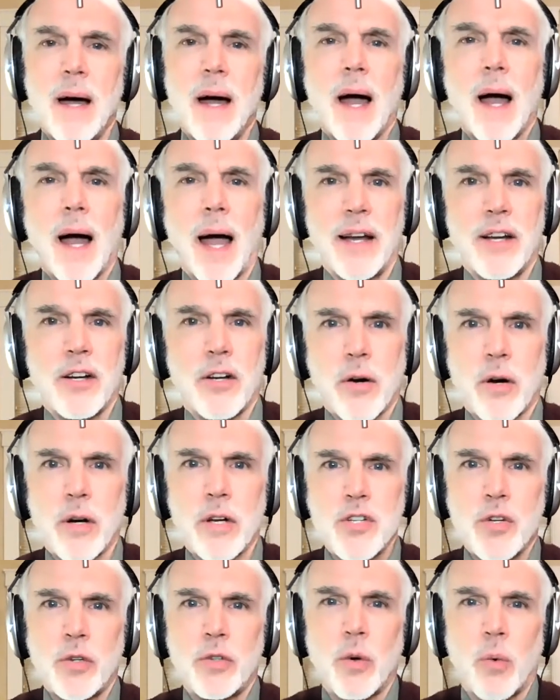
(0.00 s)
I
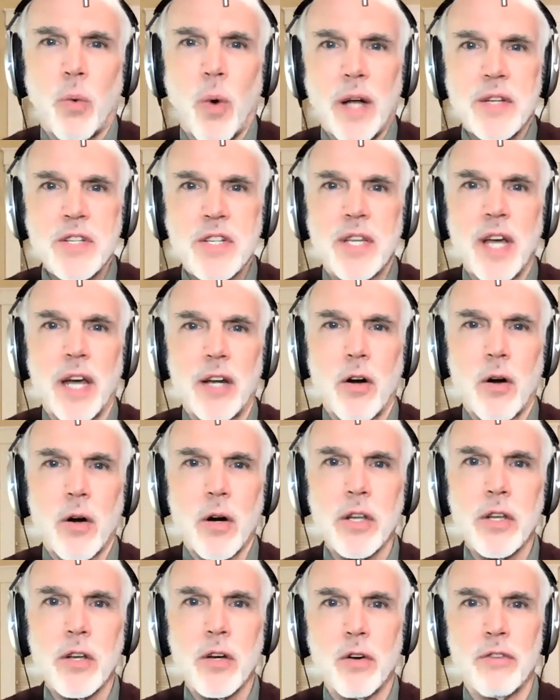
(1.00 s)
encourage you to watch that
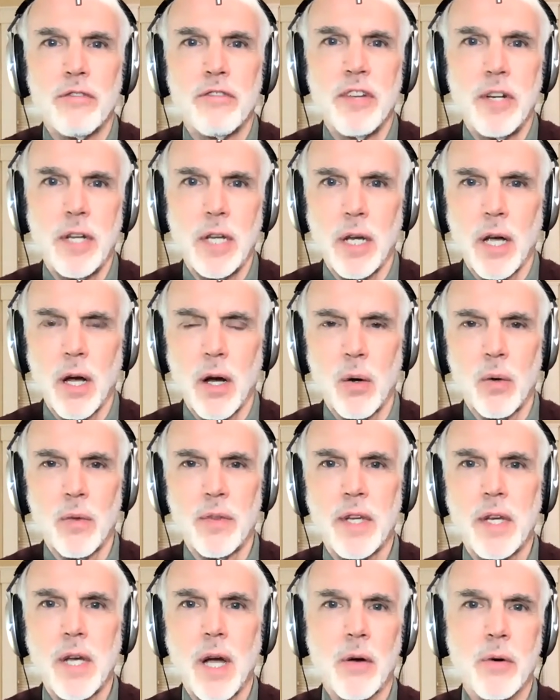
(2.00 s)
earlier video,
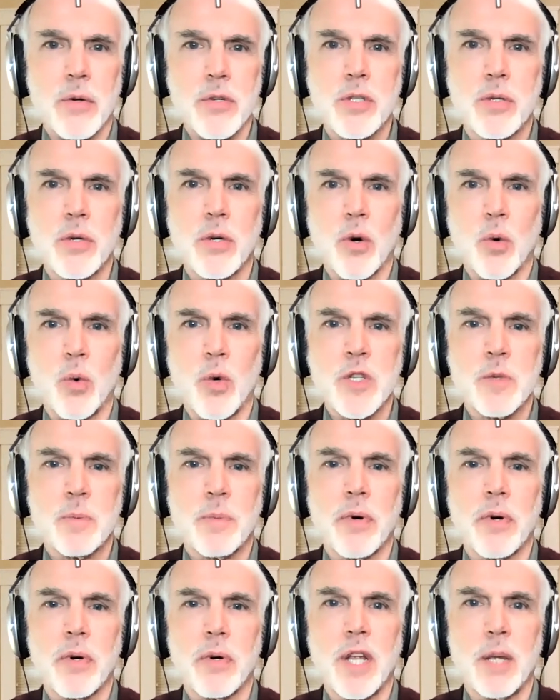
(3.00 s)
the Chiaroscuro
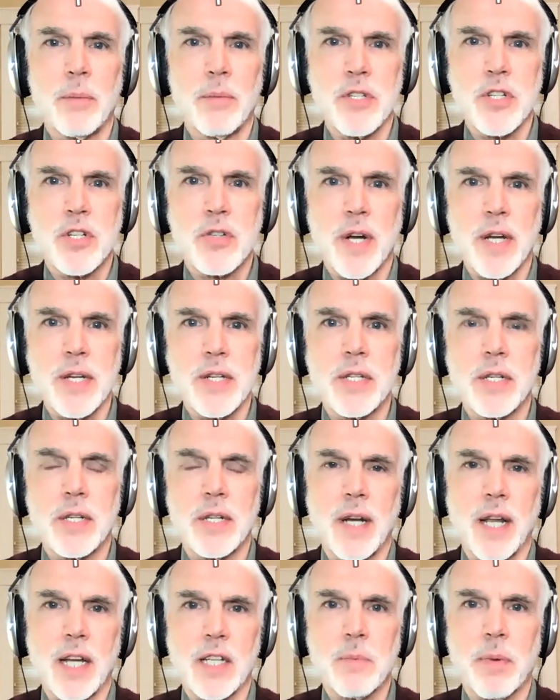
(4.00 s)
whisper demonstration
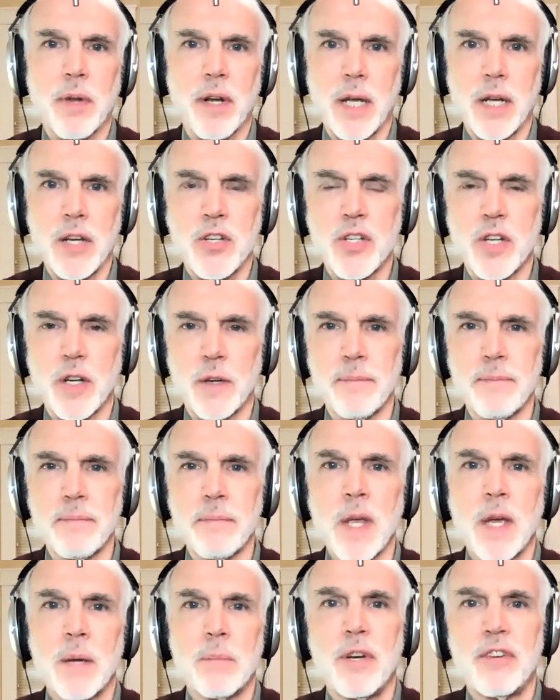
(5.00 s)
and explanation,
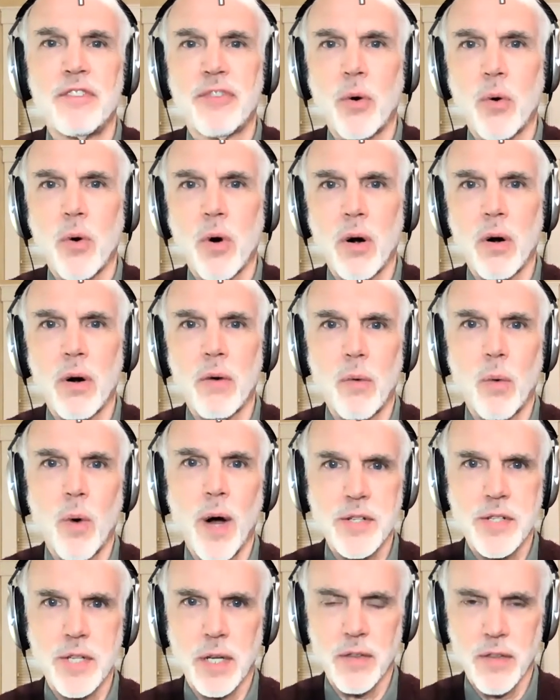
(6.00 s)
before
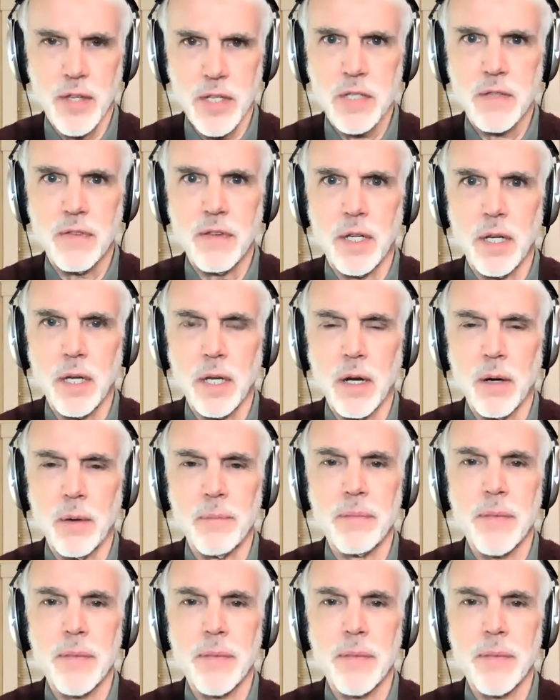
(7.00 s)
watching this video.